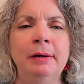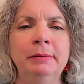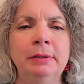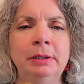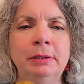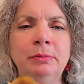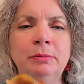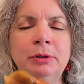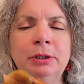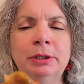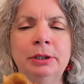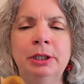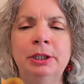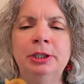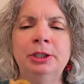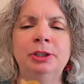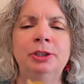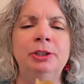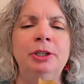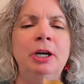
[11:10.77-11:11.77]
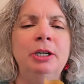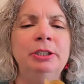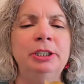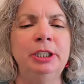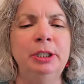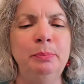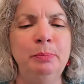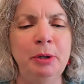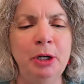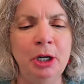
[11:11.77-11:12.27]
I'm going to work this
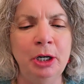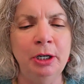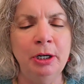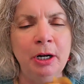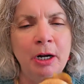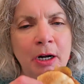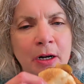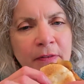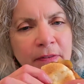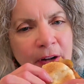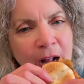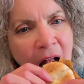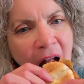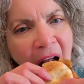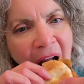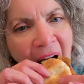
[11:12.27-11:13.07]
saucy part off.